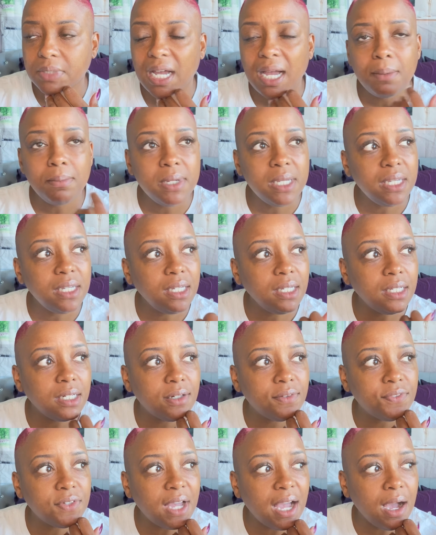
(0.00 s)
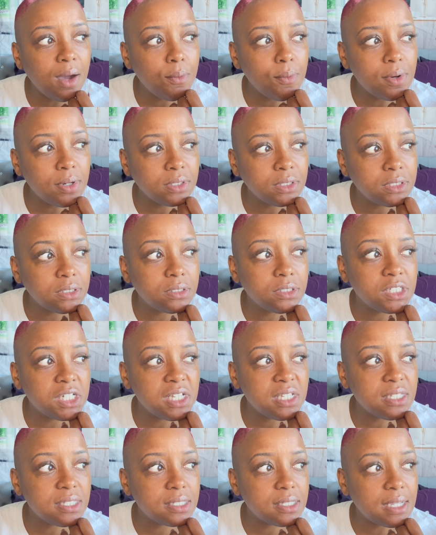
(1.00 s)
mean, if y'all want to
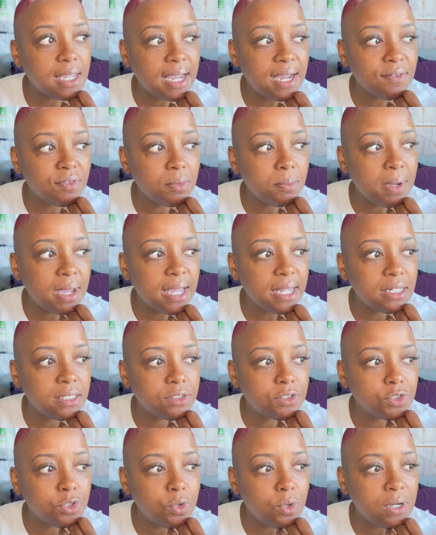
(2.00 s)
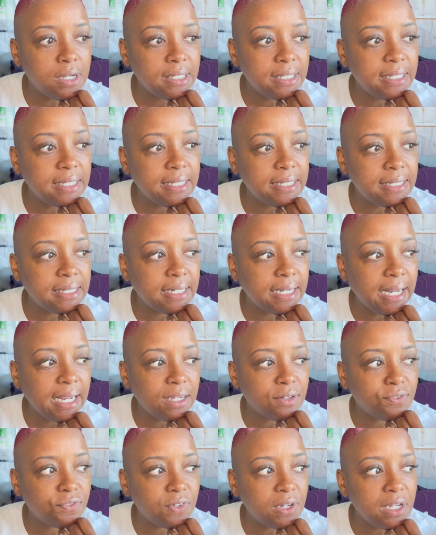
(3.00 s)
just everybody join in and
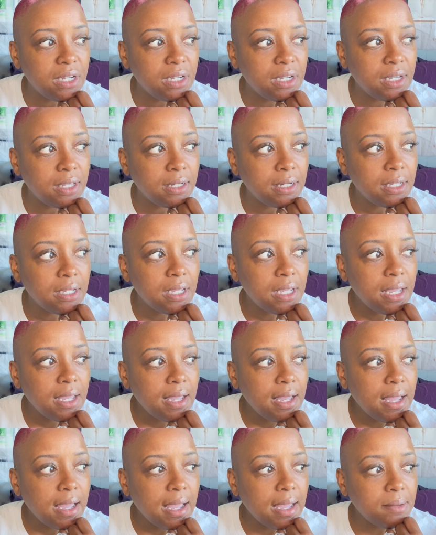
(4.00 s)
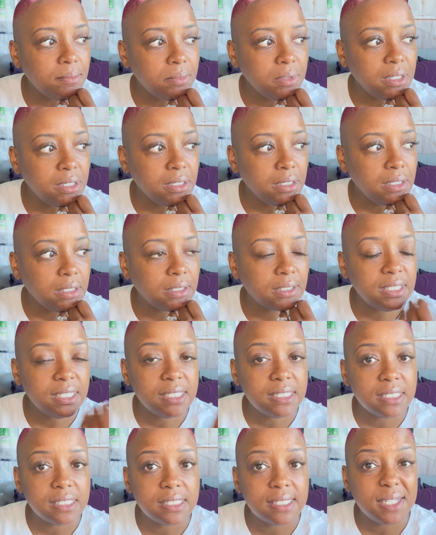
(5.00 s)
have fun, I mean, at
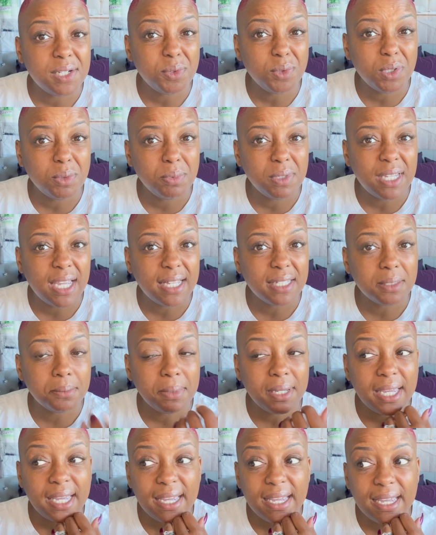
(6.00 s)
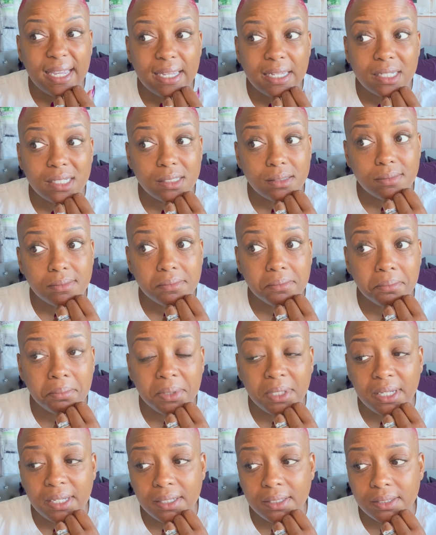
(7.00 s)
least the secret will be out the bag.
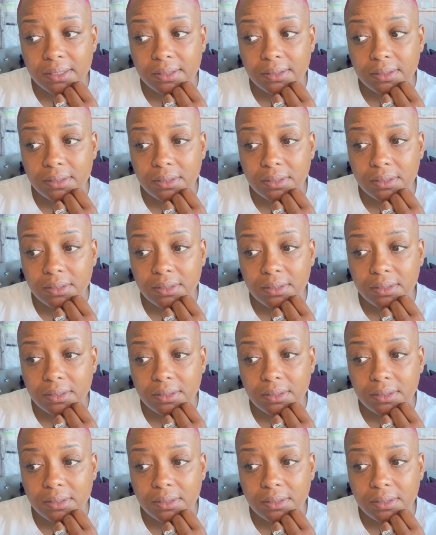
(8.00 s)
But,